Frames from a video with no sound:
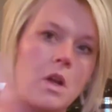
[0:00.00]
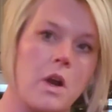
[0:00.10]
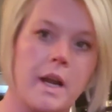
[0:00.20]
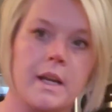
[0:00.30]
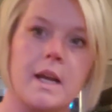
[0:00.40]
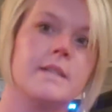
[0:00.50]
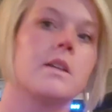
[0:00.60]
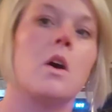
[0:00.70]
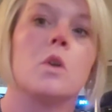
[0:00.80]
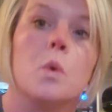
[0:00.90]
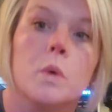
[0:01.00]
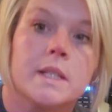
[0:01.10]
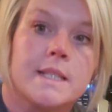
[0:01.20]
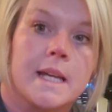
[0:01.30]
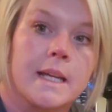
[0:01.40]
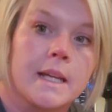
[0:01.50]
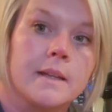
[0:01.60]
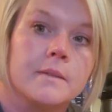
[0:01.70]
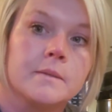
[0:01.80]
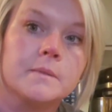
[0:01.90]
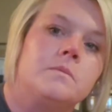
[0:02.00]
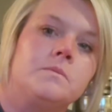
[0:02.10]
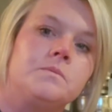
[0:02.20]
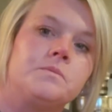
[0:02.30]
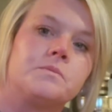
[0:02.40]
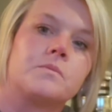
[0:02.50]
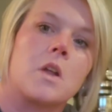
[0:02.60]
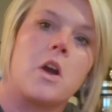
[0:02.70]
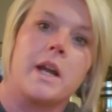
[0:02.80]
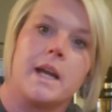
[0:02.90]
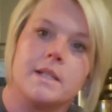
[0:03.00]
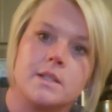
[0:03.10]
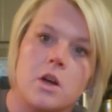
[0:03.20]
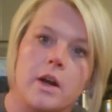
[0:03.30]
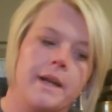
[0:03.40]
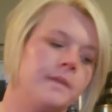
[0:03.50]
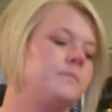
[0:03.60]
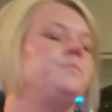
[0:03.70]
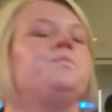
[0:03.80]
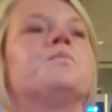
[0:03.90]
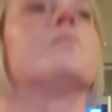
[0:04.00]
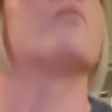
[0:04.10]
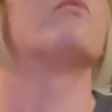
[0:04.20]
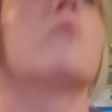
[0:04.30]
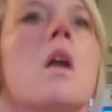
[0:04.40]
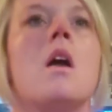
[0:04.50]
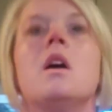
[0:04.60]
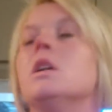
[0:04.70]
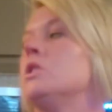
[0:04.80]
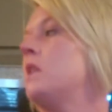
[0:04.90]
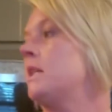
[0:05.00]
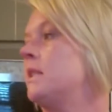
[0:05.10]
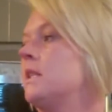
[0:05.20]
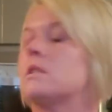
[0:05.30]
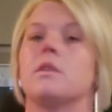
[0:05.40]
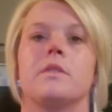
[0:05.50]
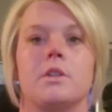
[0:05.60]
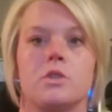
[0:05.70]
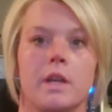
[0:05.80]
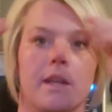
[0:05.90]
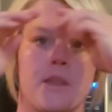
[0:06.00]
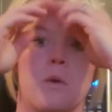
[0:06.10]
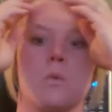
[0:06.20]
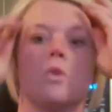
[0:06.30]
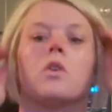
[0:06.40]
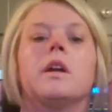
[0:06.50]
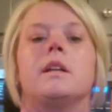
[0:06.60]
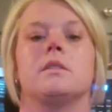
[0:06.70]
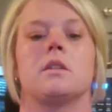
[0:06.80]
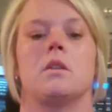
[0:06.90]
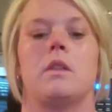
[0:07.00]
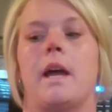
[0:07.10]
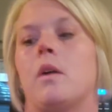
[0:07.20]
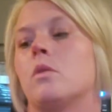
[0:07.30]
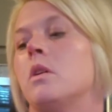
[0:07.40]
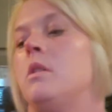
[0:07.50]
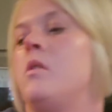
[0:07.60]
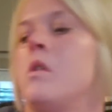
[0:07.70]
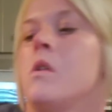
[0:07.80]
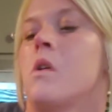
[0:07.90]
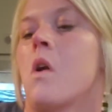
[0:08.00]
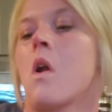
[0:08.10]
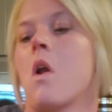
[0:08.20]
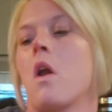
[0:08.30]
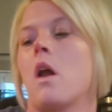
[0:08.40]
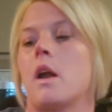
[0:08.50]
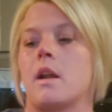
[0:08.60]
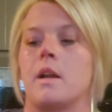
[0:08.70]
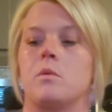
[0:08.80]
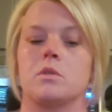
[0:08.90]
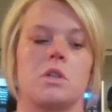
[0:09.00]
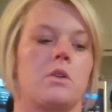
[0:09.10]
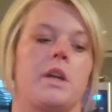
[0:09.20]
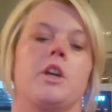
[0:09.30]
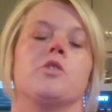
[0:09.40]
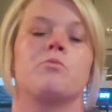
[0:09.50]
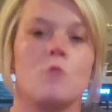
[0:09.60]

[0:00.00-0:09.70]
All right, guys, hold on one second. All right, guys, sorry. Jazzy gets over there drinking that water and it's so loud, and I didn't want y'all to hear